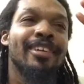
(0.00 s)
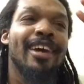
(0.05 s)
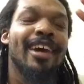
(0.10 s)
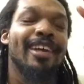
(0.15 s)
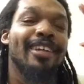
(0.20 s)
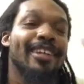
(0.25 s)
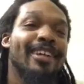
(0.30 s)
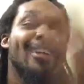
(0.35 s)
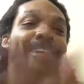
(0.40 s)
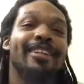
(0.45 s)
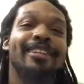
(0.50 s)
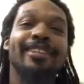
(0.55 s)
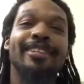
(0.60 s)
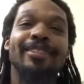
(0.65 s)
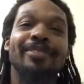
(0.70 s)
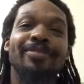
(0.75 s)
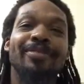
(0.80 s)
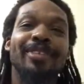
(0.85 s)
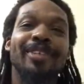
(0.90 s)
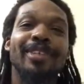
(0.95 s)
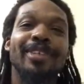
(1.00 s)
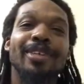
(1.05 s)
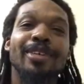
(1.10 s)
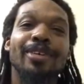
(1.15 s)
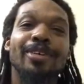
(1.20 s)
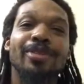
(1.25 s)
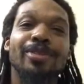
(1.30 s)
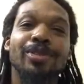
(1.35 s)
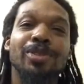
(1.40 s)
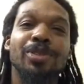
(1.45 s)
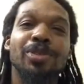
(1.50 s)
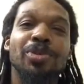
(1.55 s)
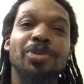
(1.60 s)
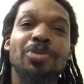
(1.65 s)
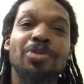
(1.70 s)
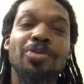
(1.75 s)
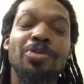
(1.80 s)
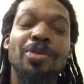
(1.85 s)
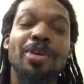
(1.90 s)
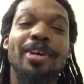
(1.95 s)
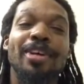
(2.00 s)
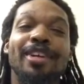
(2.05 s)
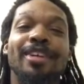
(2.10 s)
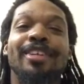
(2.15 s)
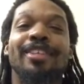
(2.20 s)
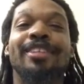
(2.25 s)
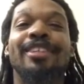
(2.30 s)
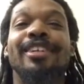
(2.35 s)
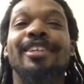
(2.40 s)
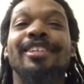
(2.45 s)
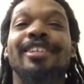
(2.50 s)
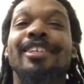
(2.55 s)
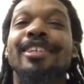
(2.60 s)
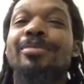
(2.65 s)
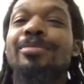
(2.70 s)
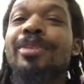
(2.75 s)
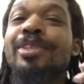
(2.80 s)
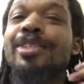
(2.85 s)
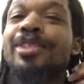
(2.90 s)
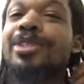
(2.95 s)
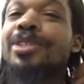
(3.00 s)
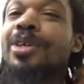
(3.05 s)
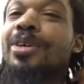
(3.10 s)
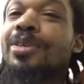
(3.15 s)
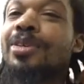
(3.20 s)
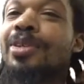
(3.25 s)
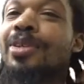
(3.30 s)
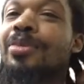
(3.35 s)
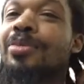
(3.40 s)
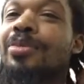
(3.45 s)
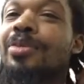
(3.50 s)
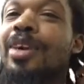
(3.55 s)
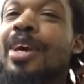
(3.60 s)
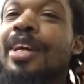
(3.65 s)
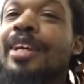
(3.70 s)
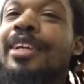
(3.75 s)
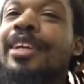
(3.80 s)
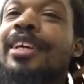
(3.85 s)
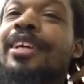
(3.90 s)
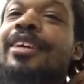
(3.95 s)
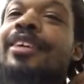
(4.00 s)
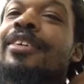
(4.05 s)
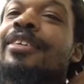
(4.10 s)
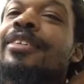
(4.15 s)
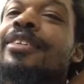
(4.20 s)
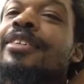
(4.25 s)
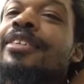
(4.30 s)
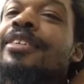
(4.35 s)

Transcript: at the end of the video too, and I think I'm going to show you them right now.